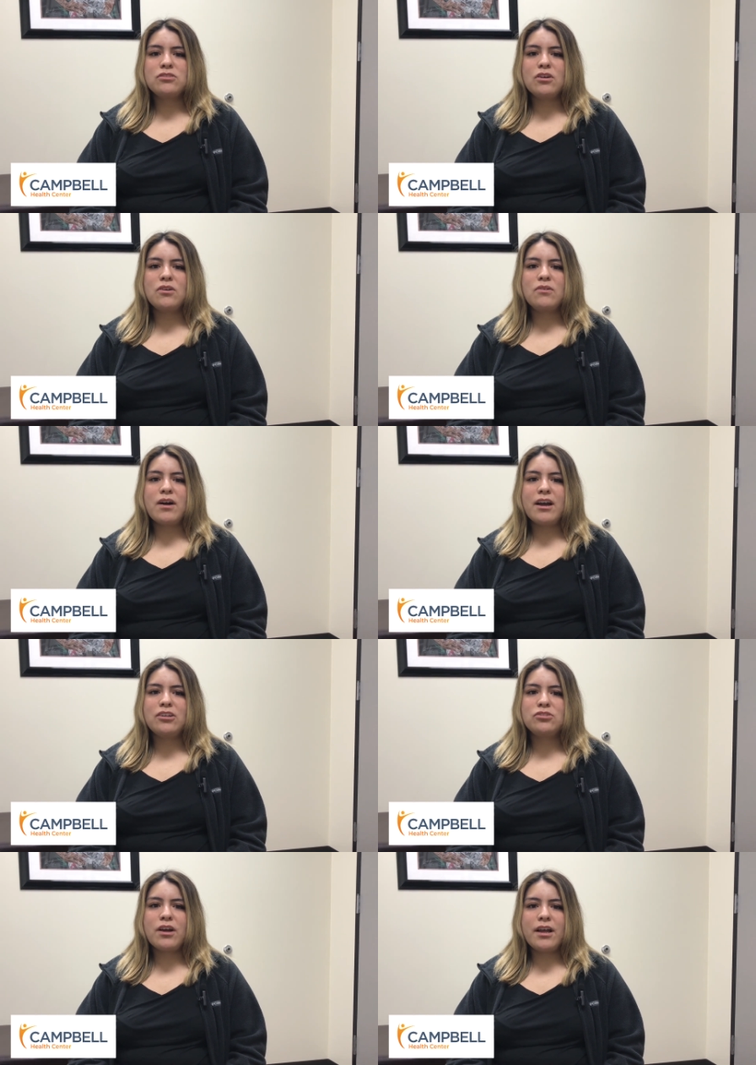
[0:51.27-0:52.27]
So
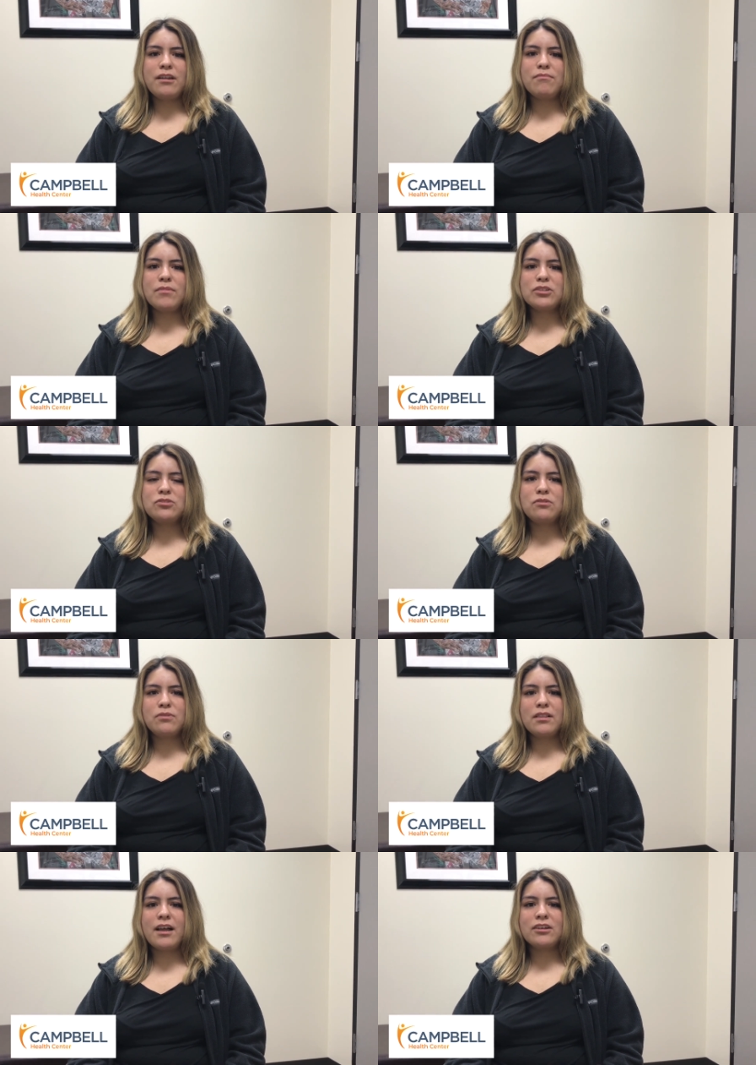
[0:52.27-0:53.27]
I tried muscle
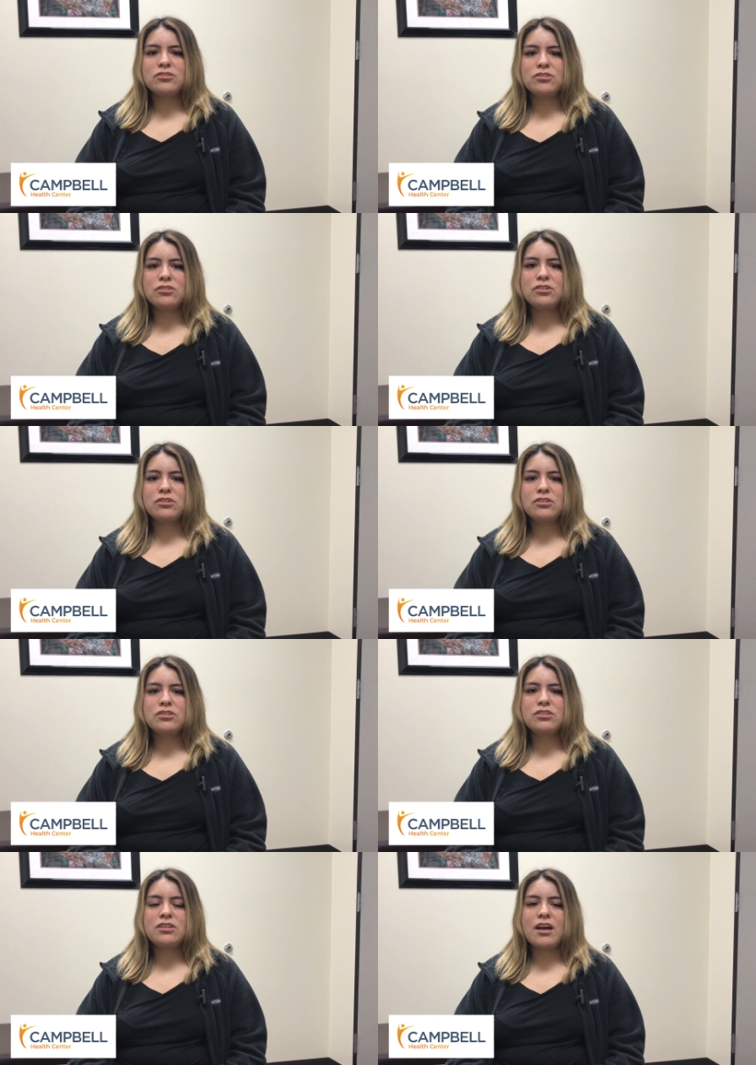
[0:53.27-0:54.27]

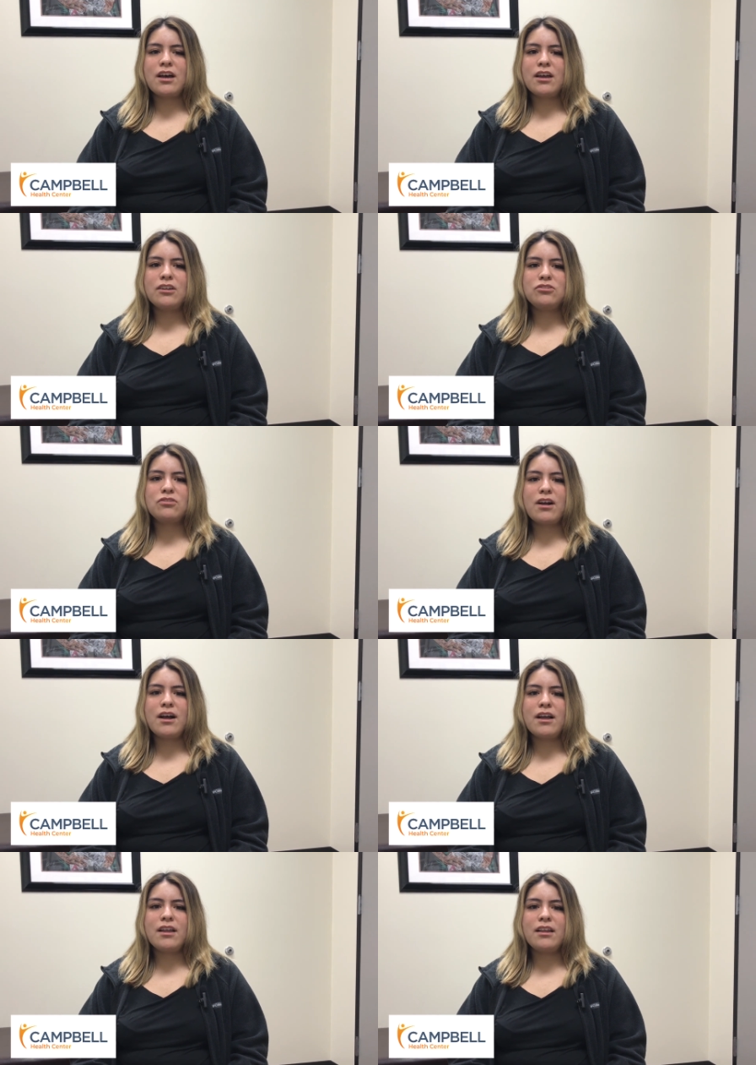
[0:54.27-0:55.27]
relaxers. I
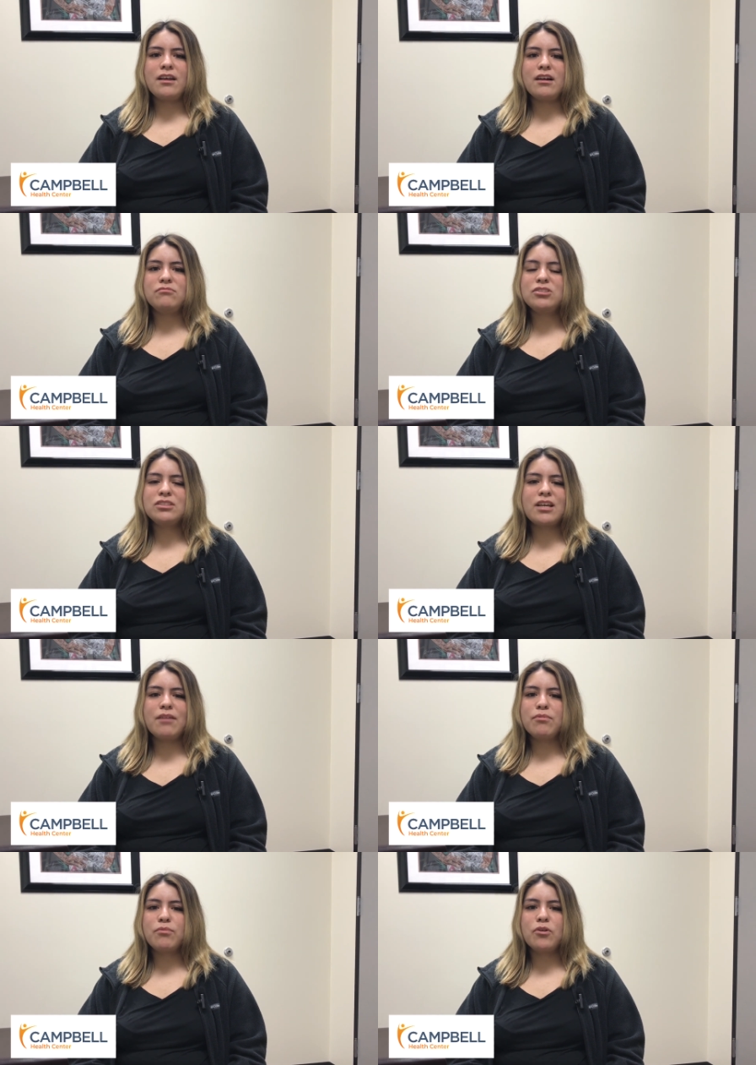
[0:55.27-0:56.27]
tried um, just
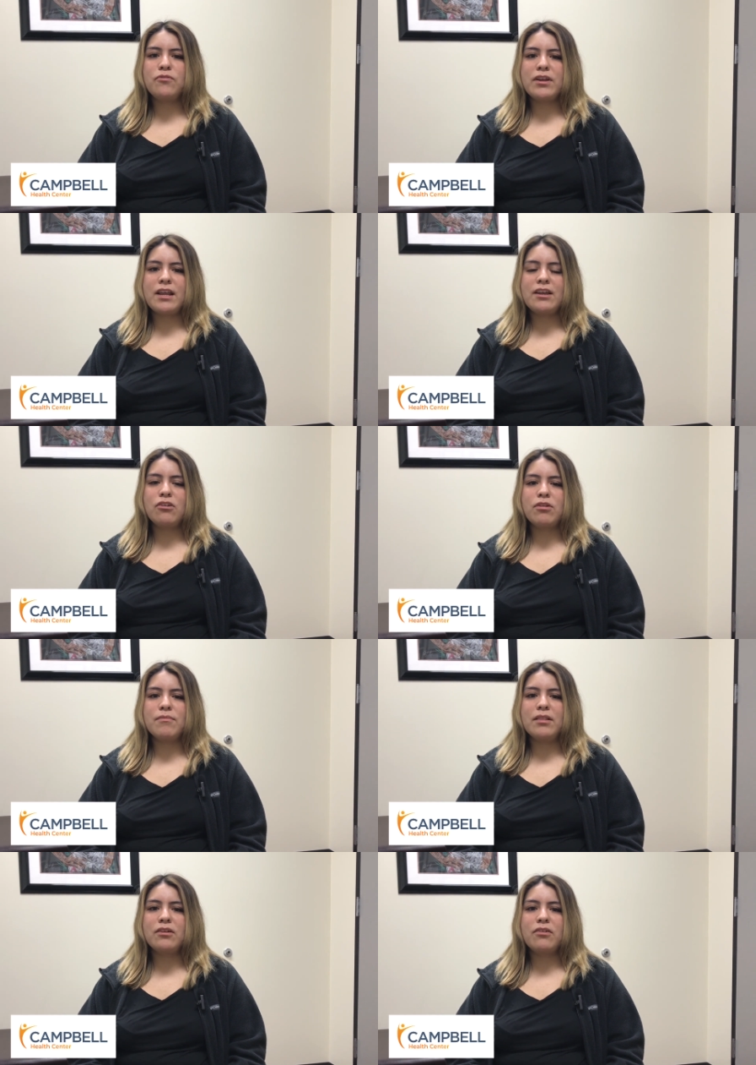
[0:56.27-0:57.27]
ibuprofen,
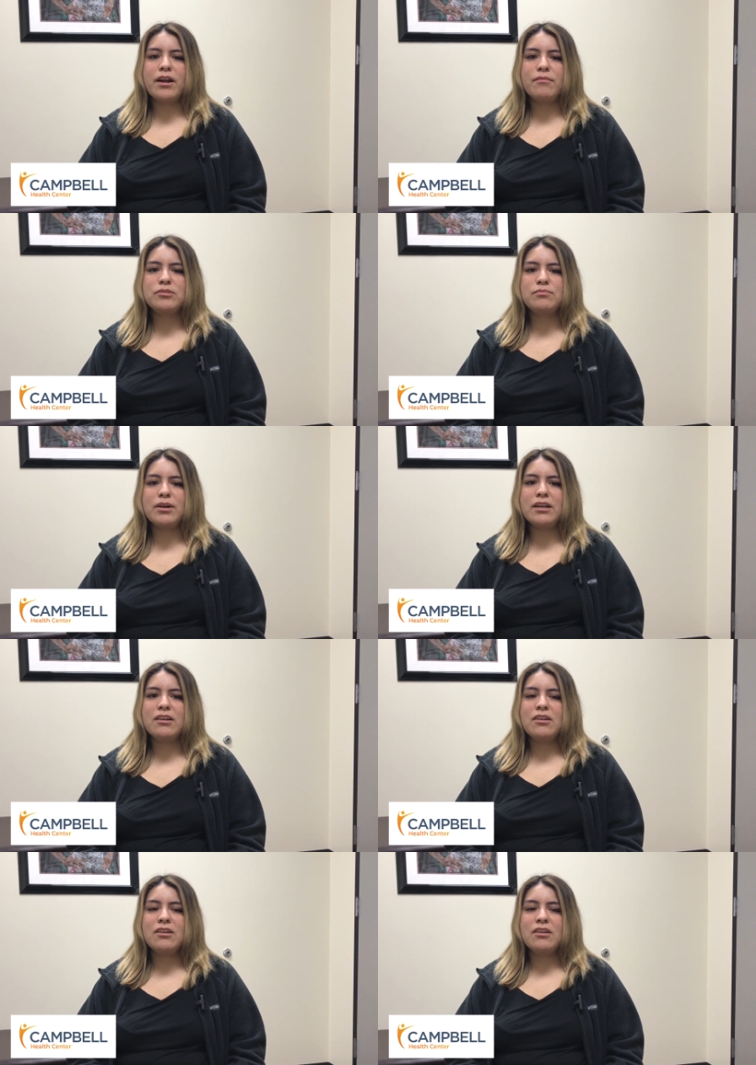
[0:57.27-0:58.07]
800 milligrams, but